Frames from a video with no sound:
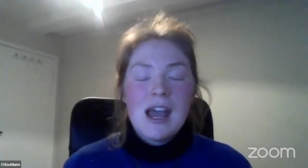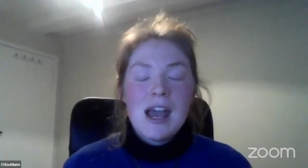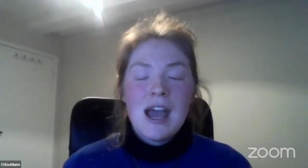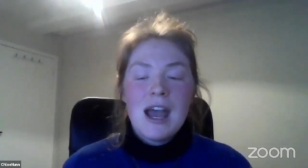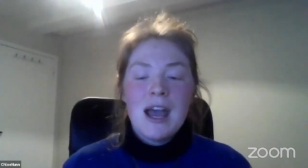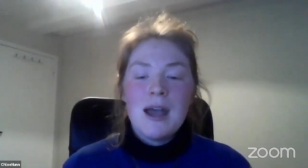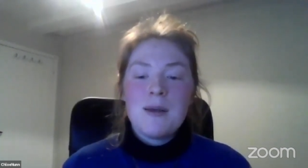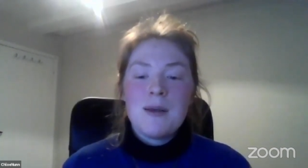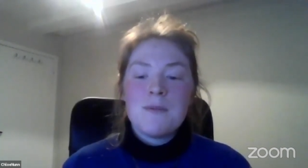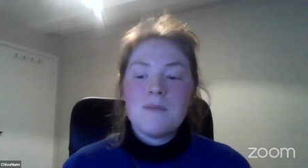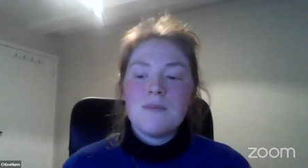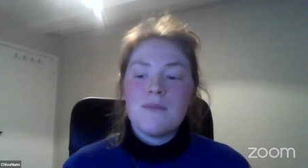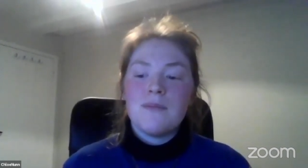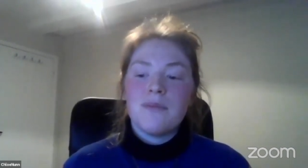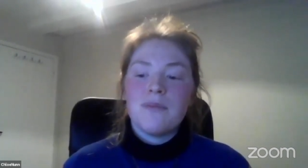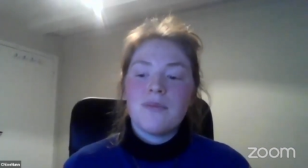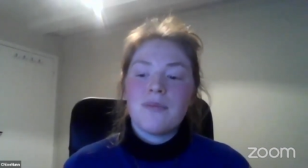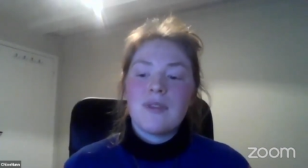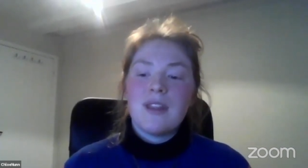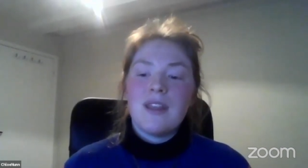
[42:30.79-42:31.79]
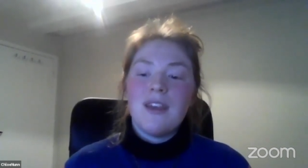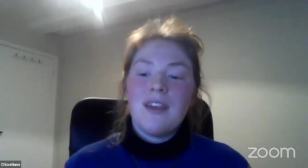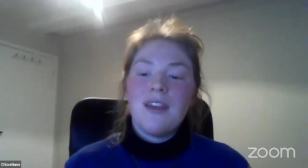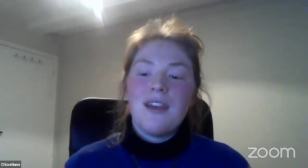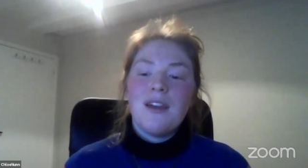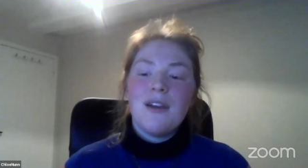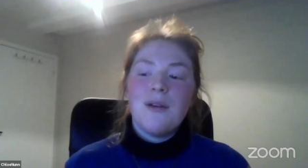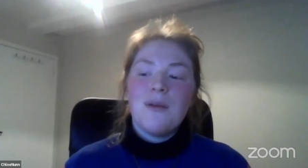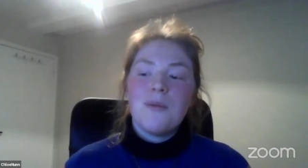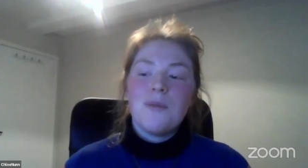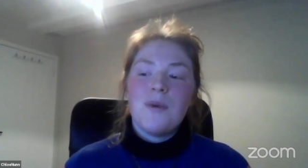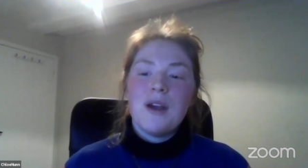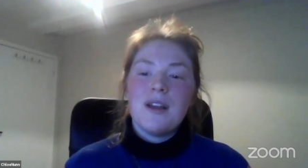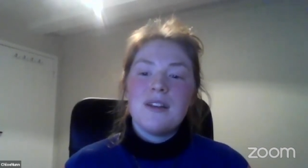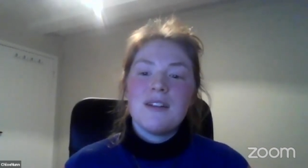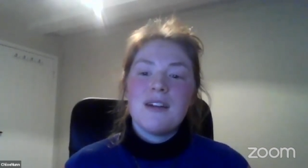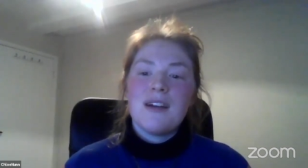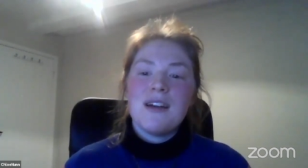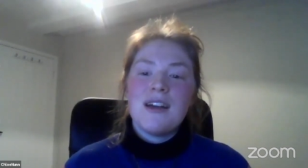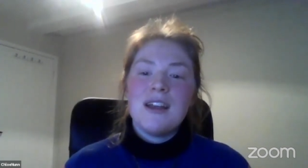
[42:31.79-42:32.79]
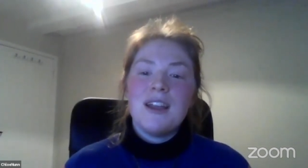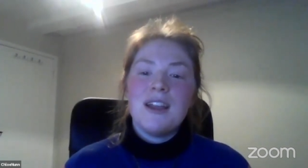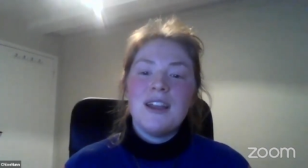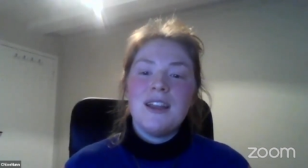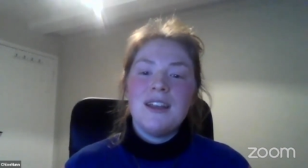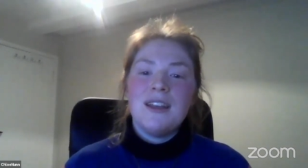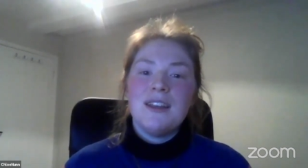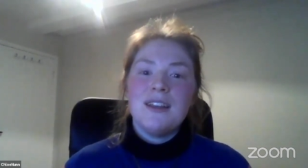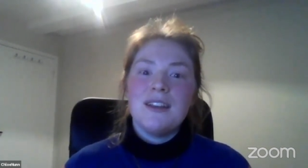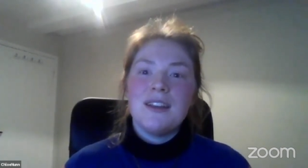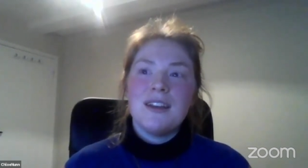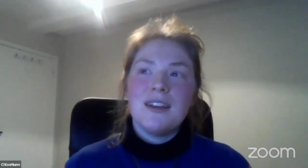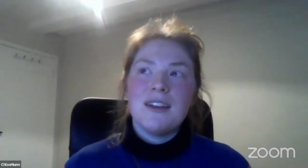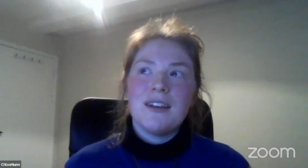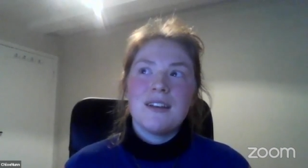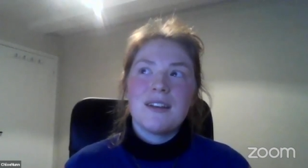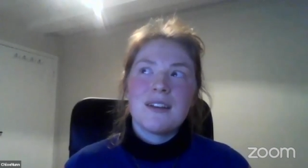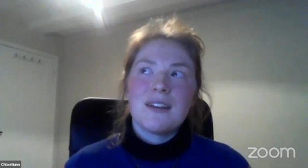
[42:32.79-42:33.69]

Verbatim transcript: When I